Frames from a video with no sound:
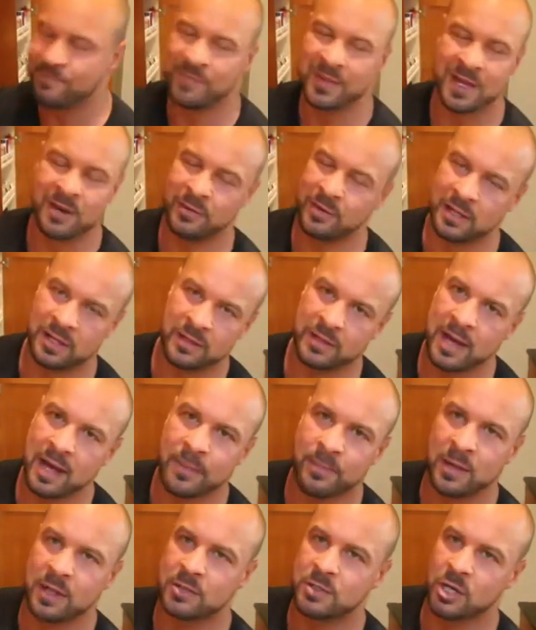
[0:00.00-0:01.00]
we don't need
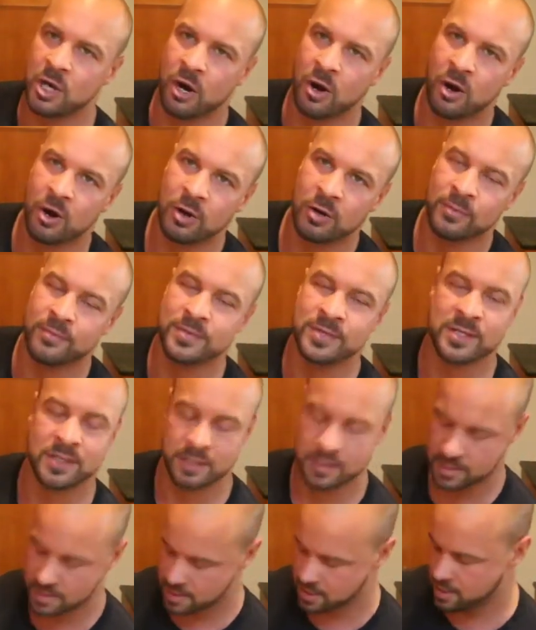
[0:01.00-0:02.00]
that much
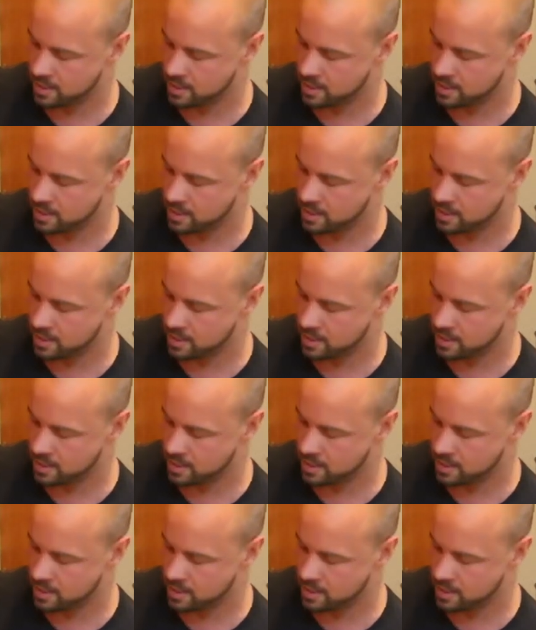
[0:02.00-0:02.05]
carbs,